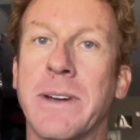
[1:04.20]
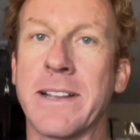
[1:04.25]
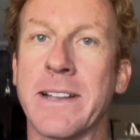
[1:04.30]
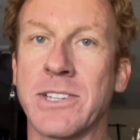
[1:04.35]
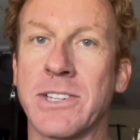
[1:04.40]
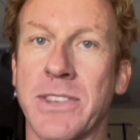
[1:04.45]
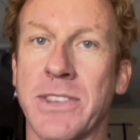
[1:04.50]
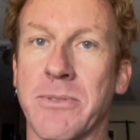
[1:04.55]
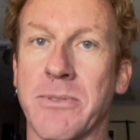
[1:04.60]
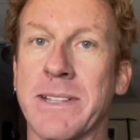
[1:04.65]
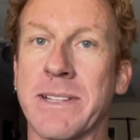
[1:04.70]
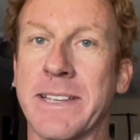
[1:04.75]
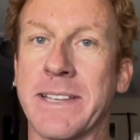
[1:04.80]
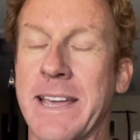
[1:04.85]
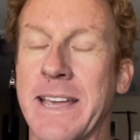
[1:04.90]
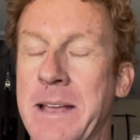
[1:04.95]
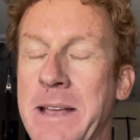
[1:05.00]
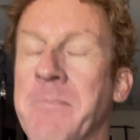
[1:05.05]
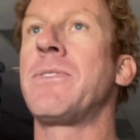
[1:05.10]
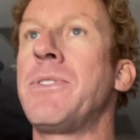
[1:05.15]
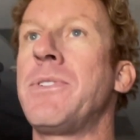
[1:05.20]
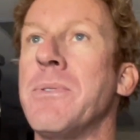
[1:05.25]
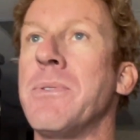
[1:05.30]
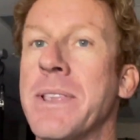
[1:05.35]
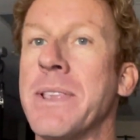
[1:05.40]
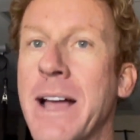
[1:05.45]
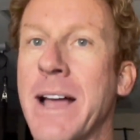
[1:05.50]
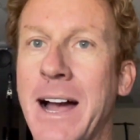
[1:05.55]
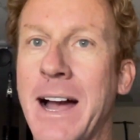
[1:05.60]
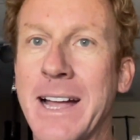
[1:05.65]
energy throughout the day. Do
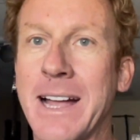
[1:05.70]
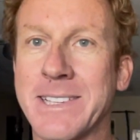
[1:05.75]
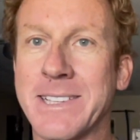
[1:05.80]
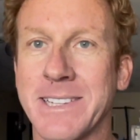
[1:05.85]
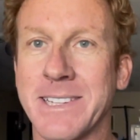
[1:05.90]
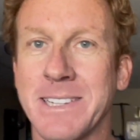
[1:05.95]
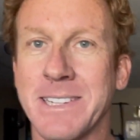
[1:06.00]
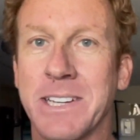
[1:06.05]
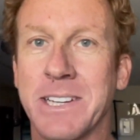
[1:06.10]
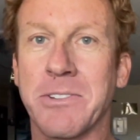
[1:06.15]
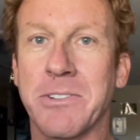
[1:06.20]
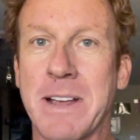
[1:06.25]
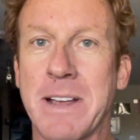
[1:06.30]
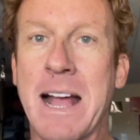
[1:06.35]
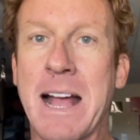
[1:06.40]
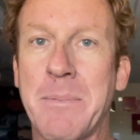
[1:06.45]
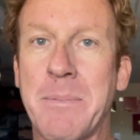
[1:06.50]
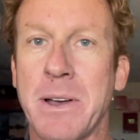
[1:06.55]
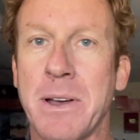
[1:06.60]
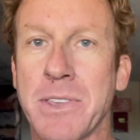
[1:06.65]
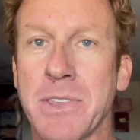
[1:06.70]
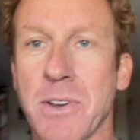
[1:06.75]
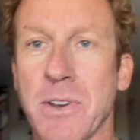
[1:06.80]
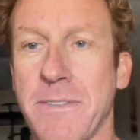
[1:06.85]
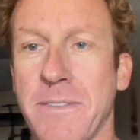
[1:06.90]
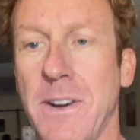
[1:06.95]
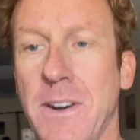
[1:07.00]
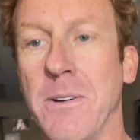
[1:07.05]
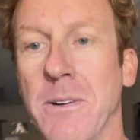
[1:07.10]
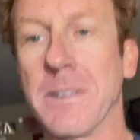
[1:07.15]
not grab your
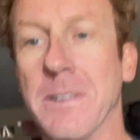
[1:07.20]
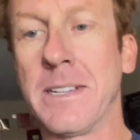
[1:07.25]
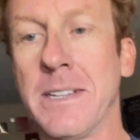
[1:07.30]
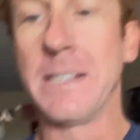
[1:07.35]
phone.